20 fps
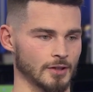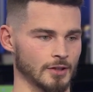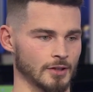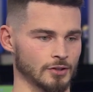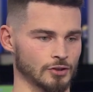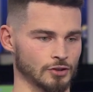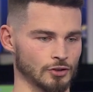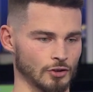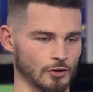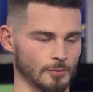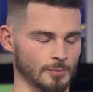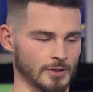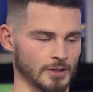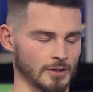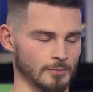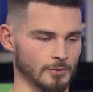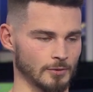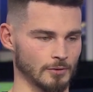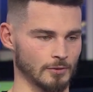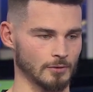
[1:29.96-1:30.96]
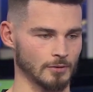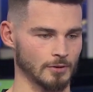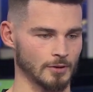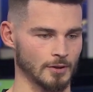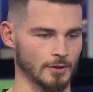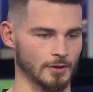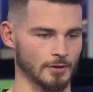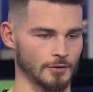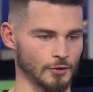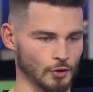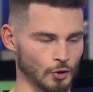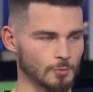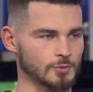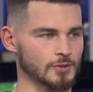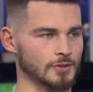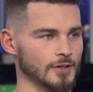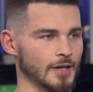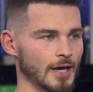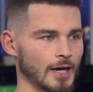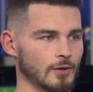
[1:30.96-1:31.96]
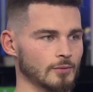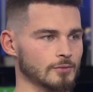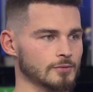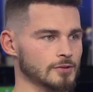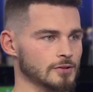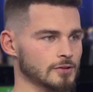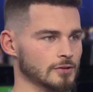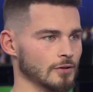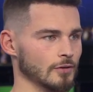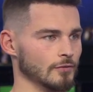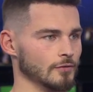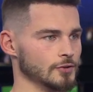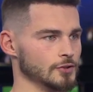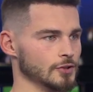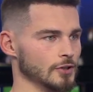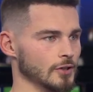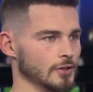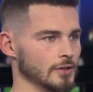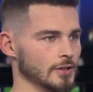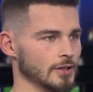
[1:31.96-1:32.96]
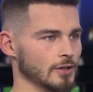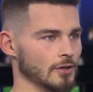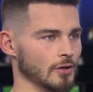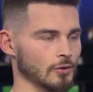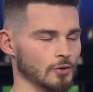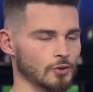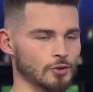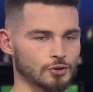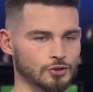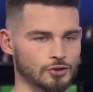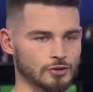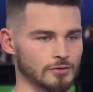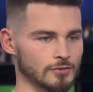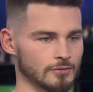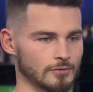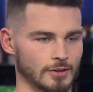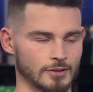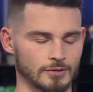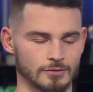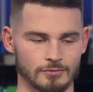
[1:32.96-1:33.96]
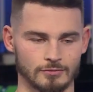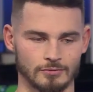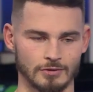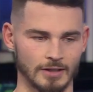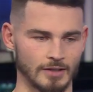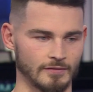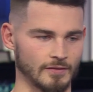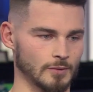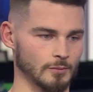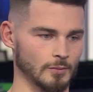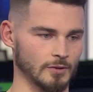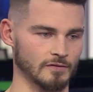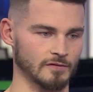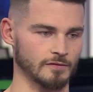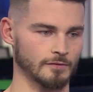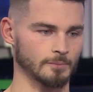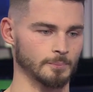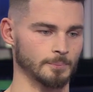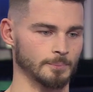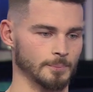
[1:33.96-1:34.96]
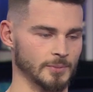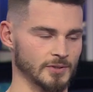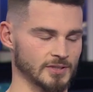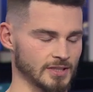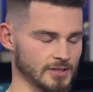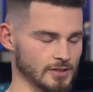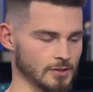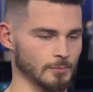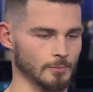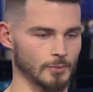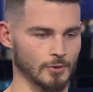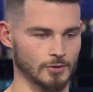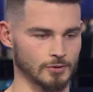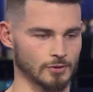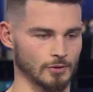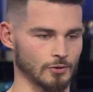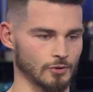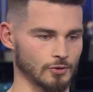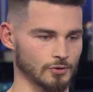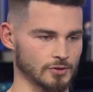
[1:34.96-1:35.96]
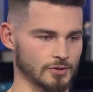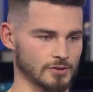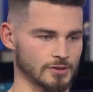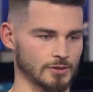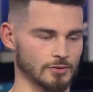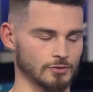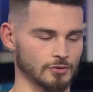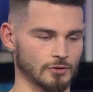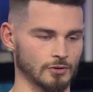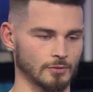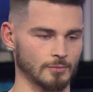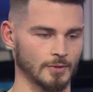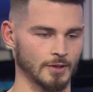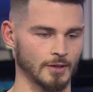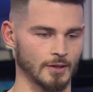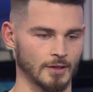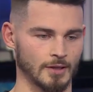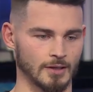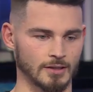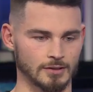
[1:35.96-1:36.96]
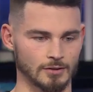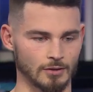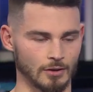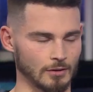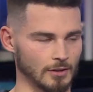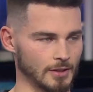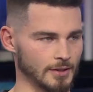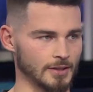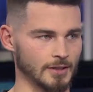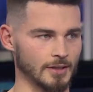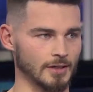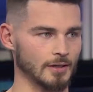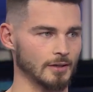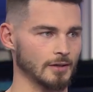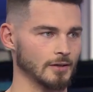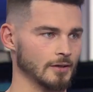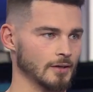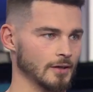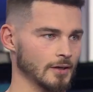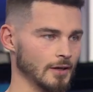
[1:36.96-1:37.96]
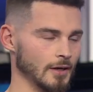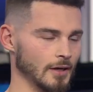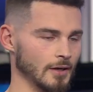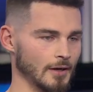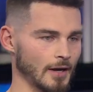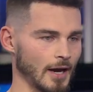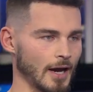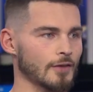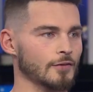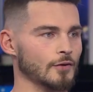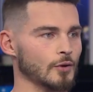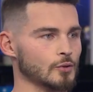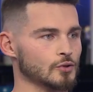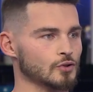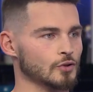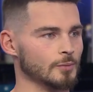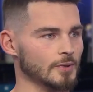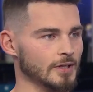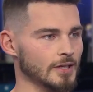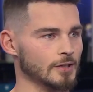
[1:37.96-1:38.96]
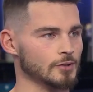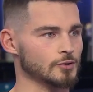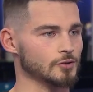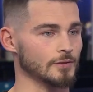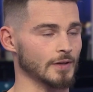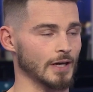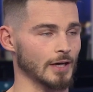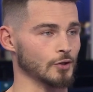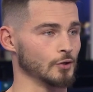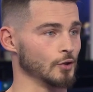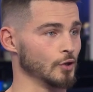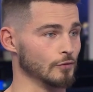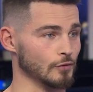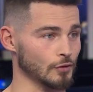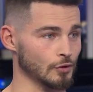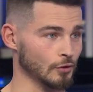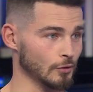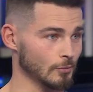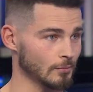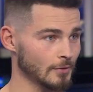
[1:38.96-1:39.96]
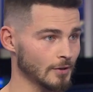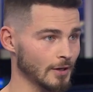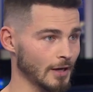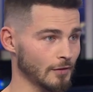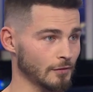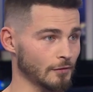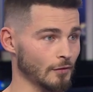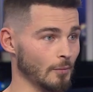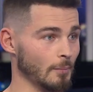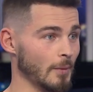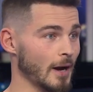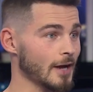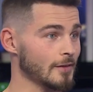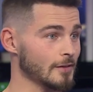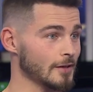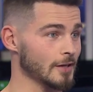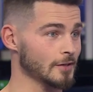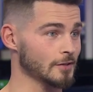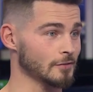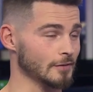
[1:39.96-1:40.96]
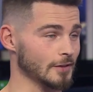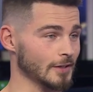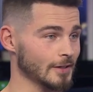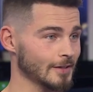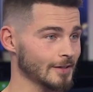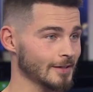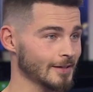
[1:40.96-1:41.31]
show people the ups and downs of the journey. Concussion and living with persistent post-concussion syndrome, it's not linear. And I thought it was going to be an injury that I could overcome. I thought by the end of it,